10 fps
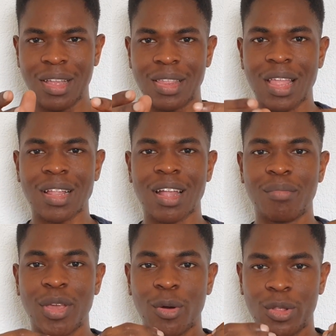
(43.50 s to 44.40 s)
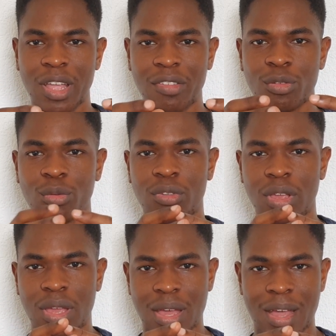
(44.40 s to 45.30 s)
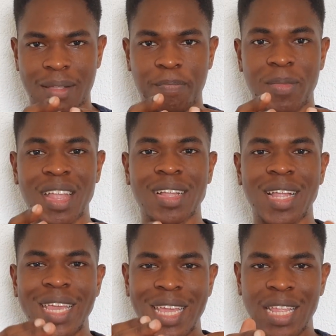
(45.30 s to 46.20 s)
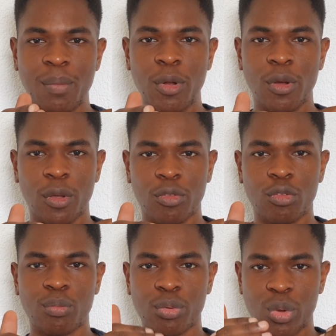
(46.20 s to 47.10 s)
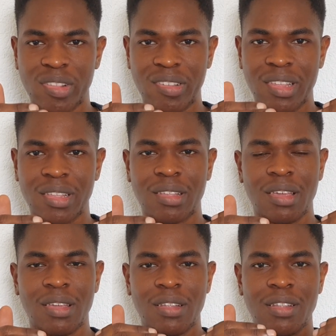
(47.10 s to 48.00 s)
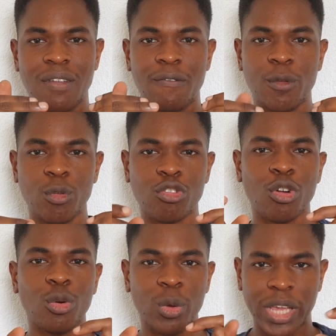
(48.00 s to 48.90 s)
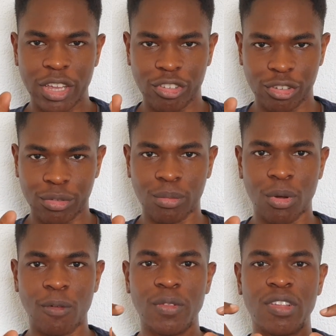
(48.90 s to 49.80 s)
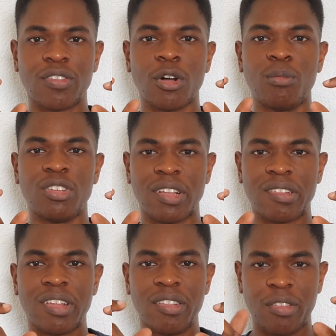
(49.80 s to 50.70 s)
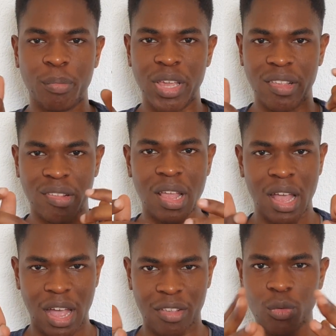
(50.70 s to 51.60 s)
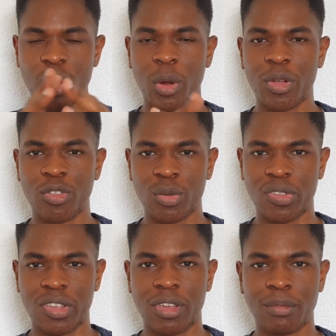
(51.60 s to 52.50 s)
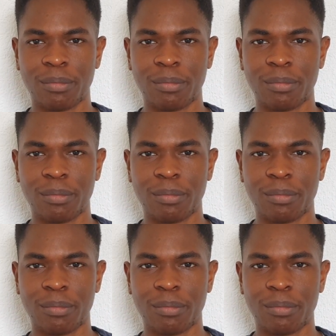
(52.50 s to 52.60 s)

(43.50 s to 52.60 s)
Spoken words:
that can be understood and that can enable us to predict the future location of these objects in space, as we are going to see.